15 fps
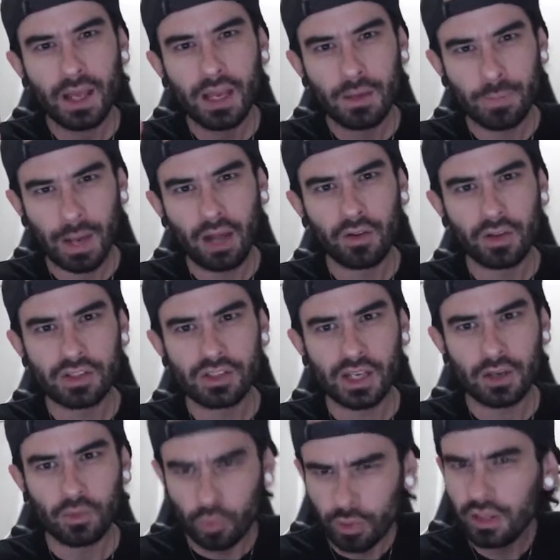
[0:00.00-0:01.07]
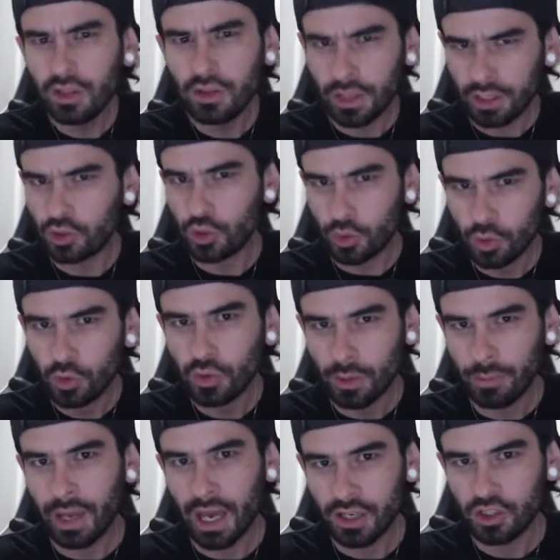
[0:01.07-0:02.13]
balance and really like true
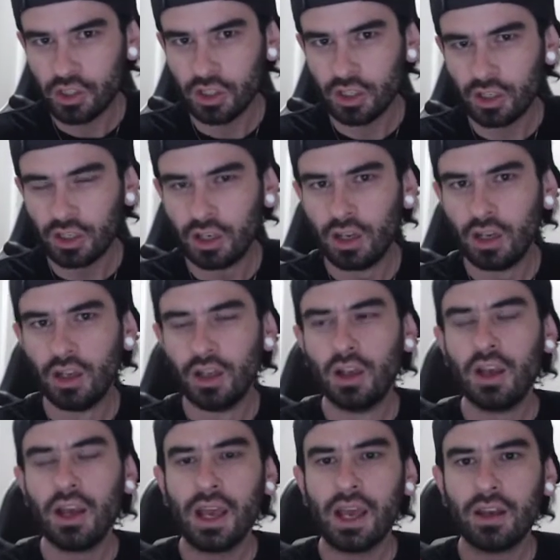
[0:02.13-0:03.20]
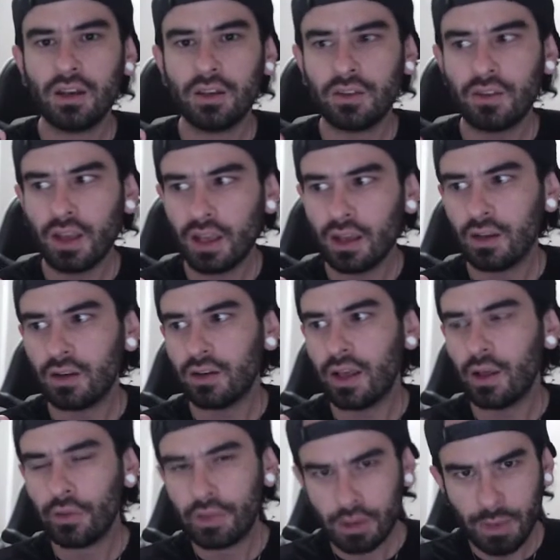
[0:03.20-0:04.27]
compassion and
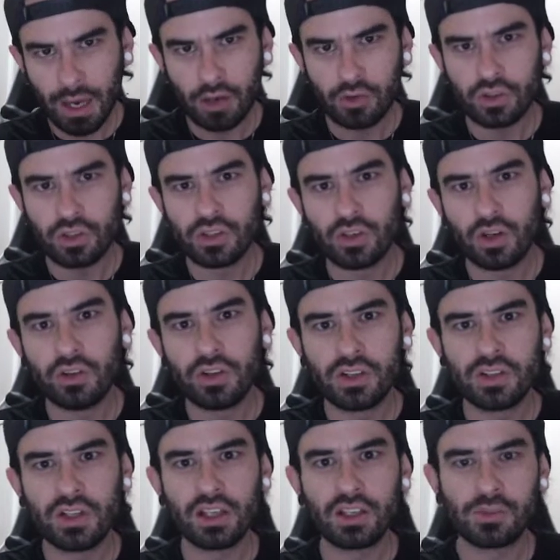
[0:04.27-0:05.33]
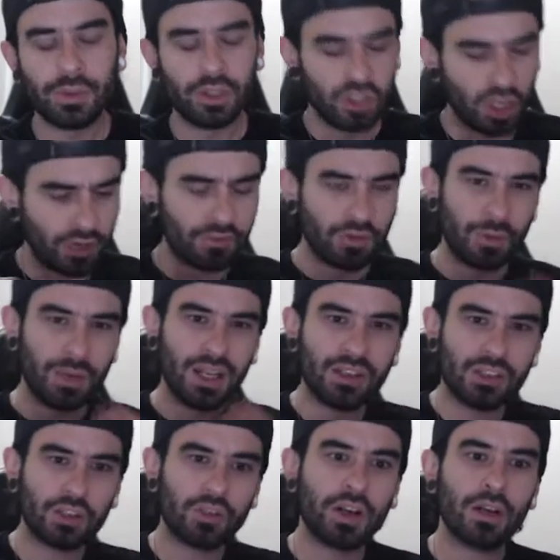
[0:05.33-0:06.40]
healthy boundaries and all these things, but done from an
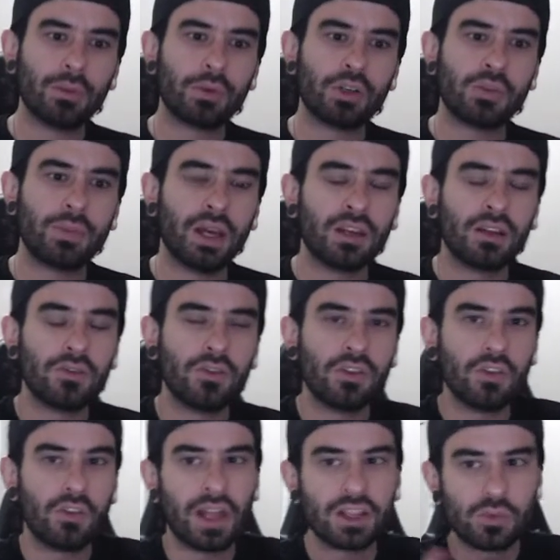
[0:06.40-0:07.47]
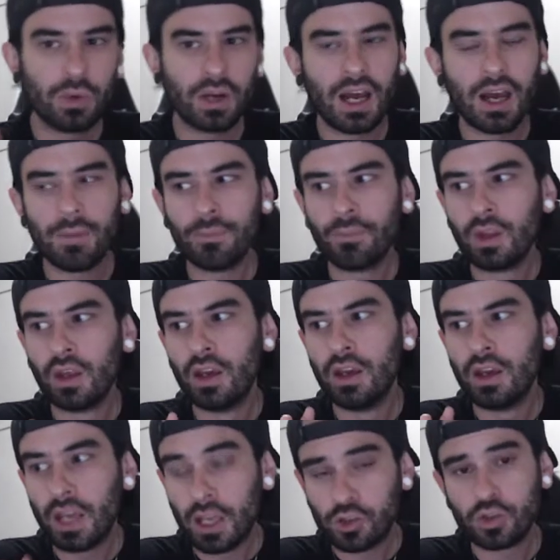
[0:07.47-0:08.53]
integrated perspective. And so that's what I'm
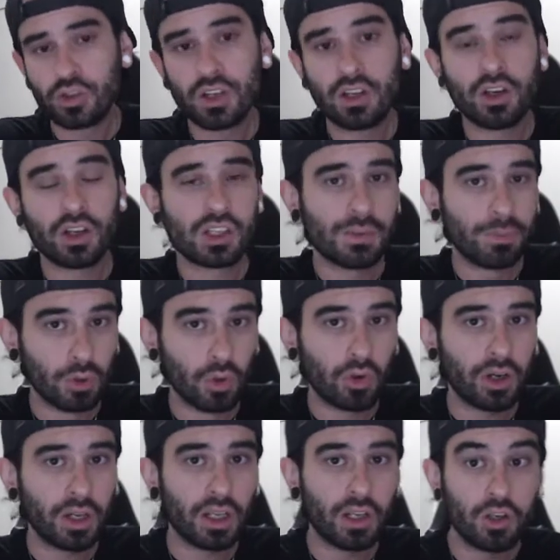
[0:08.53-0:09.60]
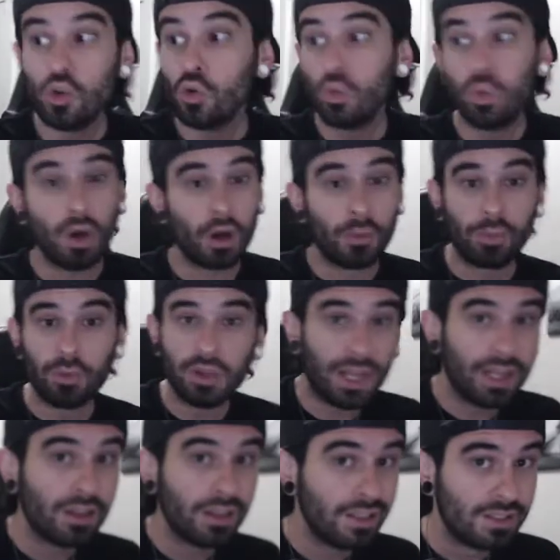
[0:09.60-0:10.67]
interested in exploring. And you are
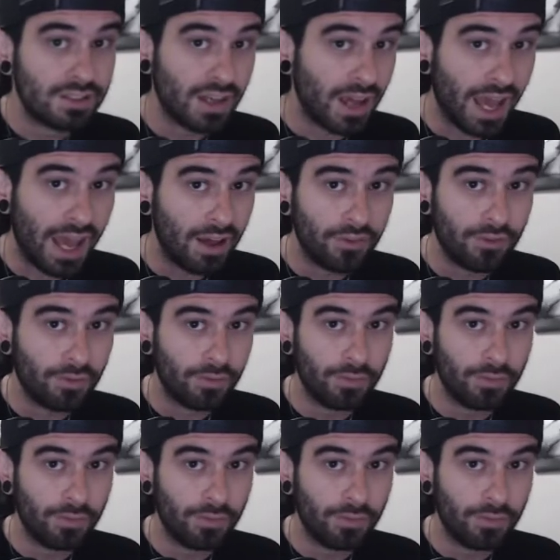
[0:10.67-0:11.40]
likely to have